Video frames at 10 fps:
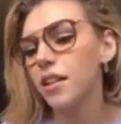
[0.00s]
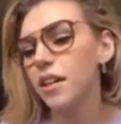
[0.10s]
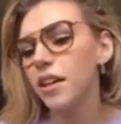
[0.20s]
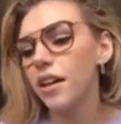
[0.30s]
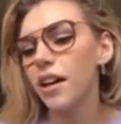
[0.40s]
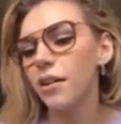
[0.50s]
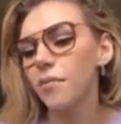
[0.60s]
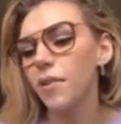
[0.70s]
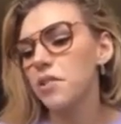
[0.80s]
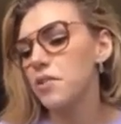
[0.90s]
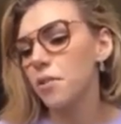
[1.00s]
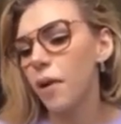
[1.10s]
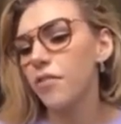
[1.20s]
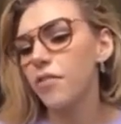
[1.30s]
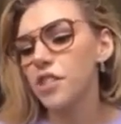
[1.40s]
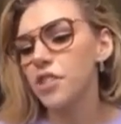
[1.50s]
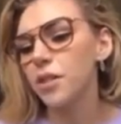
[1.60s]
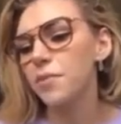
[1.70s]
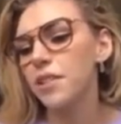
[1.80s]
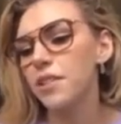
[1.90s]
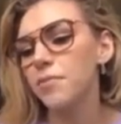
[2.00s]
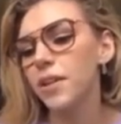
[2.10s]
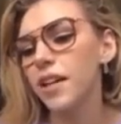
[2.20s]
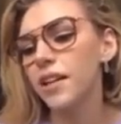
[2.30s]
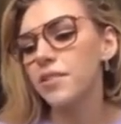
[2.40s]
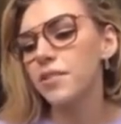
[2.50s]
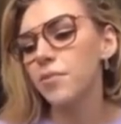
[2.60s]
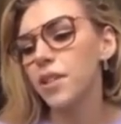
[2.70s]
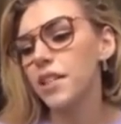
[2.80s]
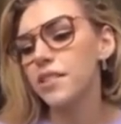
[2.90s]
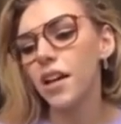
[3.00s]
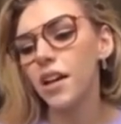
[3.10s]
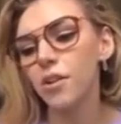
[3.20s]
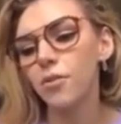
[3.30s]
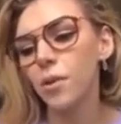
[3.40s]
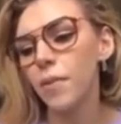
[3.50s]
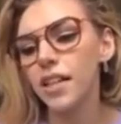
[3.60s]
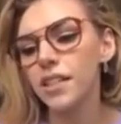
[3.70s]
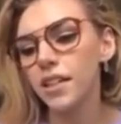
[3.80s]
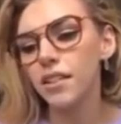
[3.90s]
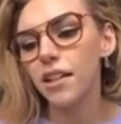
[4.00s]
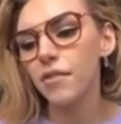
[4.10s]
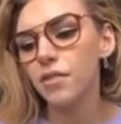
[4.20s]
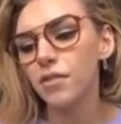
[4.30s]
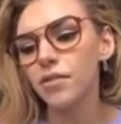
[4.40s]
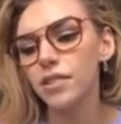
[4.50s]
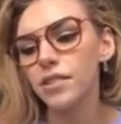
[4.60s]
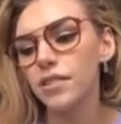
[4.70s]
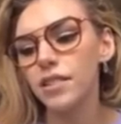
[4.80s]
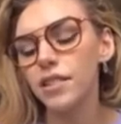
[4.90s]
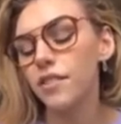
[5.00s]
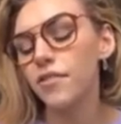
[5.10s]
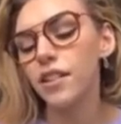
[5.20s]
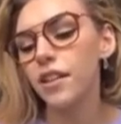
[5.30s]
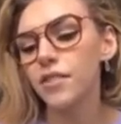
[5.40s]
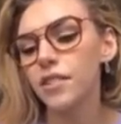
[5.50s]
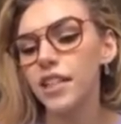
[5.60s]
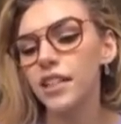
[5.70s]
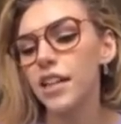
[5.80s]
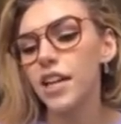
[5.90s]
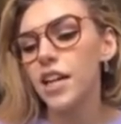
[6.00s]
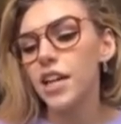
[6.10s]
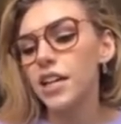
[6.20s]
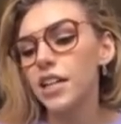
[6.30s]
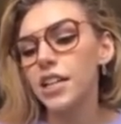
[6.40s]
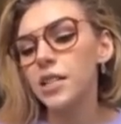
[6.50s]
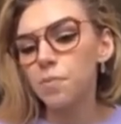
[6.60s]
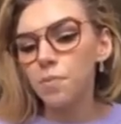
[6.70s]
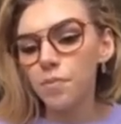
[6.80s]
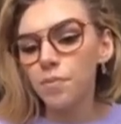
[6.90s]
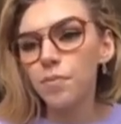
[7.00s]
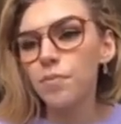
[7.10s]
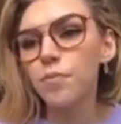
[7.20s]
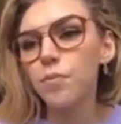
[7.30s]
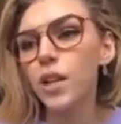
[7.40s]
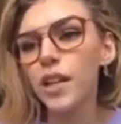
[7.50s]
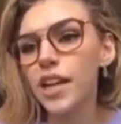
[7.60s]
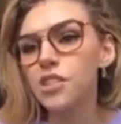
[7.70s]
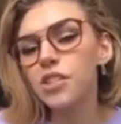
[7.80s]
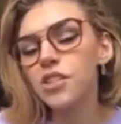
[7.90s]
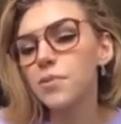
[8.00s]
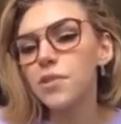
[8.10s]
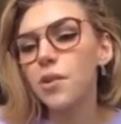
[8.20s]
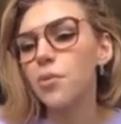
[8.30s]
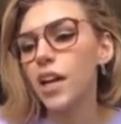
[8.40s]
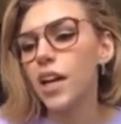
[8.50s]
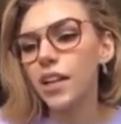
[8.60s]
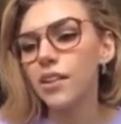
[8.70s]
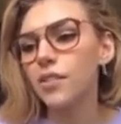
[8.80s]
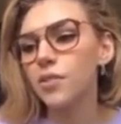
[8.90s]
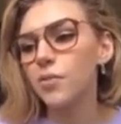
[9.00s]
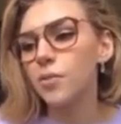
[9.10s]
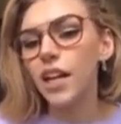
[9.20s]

Also about friendships is because when it's not on a romantic level, it's a different level. Like these relationships that we're in, we're like